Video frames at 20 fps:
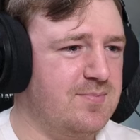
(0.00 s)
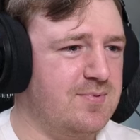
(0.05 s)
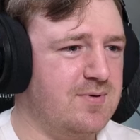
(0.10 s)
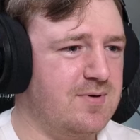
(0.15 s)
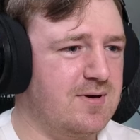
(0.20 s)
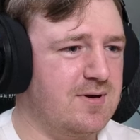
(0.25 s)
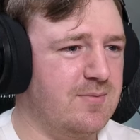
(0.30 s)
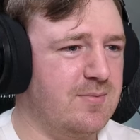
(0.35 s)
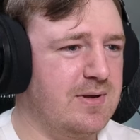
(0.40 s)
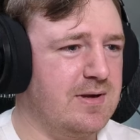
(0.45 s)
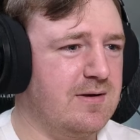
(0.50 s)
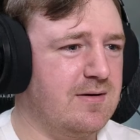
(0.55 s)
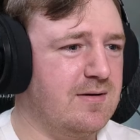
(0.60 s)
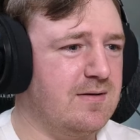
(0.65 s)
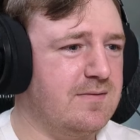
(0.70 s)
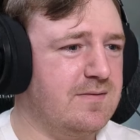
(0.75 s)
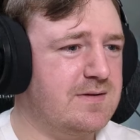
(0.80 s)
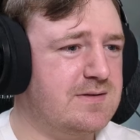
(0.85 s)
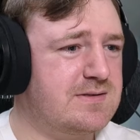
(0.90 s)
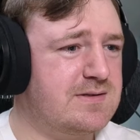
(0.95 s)
probably
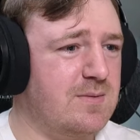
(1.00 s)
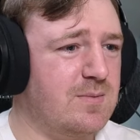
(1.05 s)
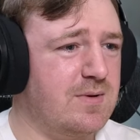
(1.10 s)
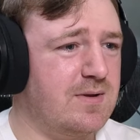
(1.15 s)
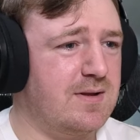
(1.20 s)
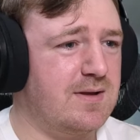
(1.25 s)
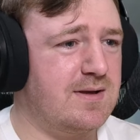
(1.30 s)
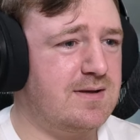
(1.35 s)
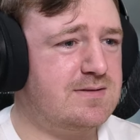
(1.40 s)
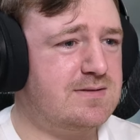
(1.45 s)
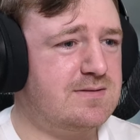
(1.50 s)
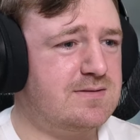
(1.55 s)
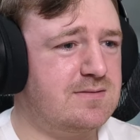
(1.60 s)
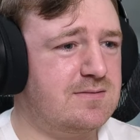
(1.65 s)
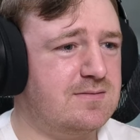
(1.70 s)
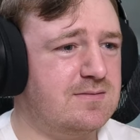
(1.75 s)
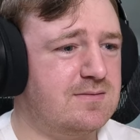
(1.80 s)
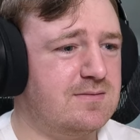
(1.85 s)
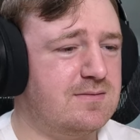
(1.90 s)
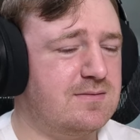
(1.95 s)
not in the same class.
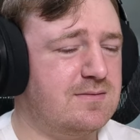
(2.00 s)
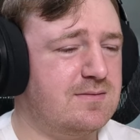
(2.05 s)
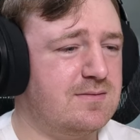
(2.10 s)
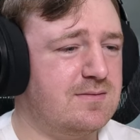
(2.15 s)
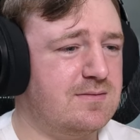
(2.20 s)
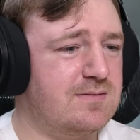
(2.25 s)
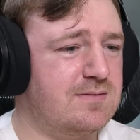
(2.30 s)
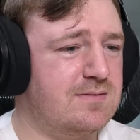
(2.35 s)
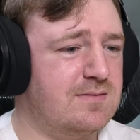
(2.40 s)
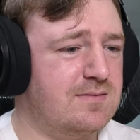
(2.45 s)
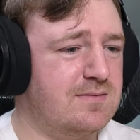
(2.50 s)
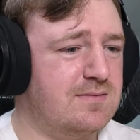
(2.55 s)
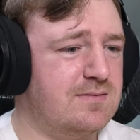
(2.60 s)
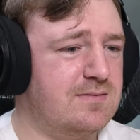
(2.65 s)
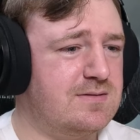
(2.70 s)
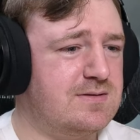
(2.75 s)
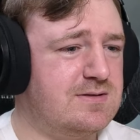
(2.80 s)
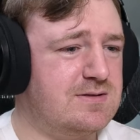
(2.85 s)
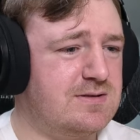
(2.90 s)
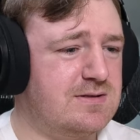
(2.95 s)

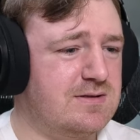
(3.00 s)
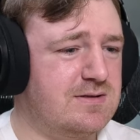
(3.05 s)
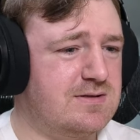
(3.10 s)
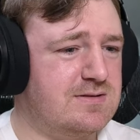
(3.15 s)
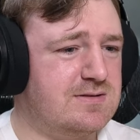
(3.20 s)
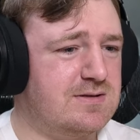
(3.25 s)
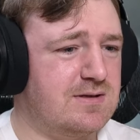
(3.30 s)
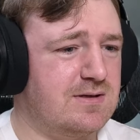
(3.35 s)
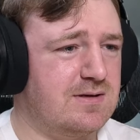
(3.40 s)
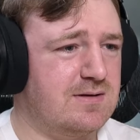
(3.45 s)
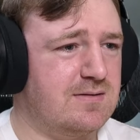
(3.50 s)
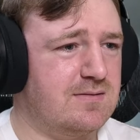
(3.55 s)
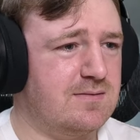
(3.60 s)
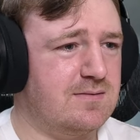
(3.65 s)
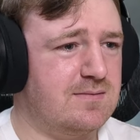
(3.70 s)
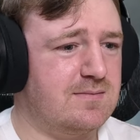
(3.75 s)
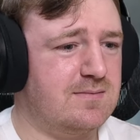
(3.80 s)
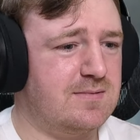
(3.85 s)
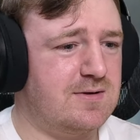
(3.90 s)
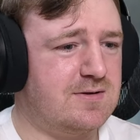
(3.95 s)
Jeez, yeah.
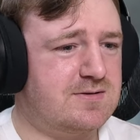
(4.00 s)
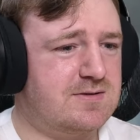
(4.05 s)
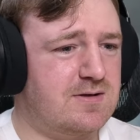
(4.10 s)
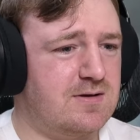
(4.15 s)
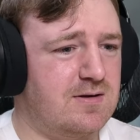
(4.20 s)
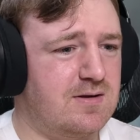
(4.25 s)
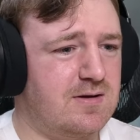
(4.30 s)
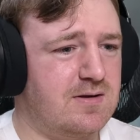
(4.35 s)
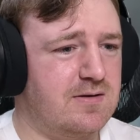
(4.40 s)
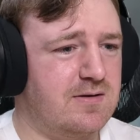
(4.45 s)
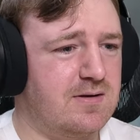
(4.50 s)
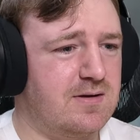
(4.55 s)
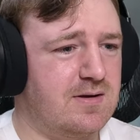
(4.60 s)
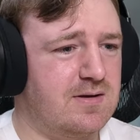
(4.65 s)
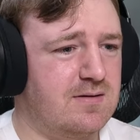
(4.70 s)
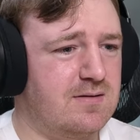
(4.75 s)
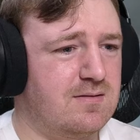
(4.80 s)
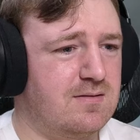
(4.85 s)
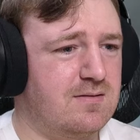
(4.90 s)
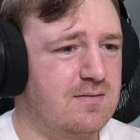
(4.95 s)
What is it, knockout
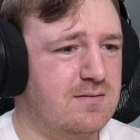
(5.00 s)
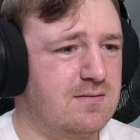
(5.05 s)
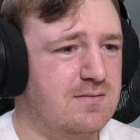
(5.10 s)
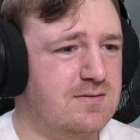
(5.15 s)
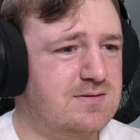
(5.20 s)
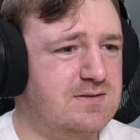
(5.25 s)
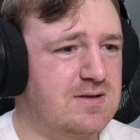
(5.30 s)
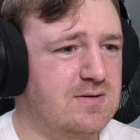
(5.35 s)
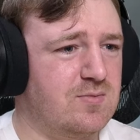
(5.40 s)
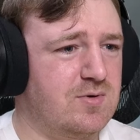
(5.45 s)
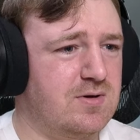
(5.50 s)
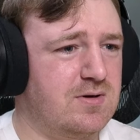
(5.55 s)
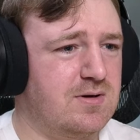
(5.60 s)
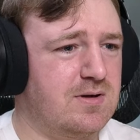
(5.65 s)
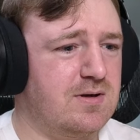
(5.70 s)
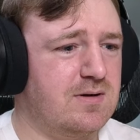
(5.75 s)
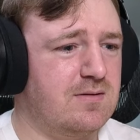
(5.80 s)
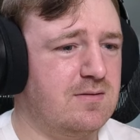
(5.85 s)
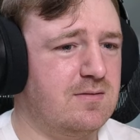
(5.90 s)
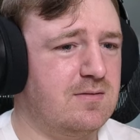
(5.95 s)
again? Same one,
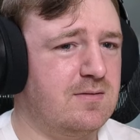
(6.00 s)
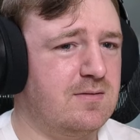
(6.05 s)
yeah.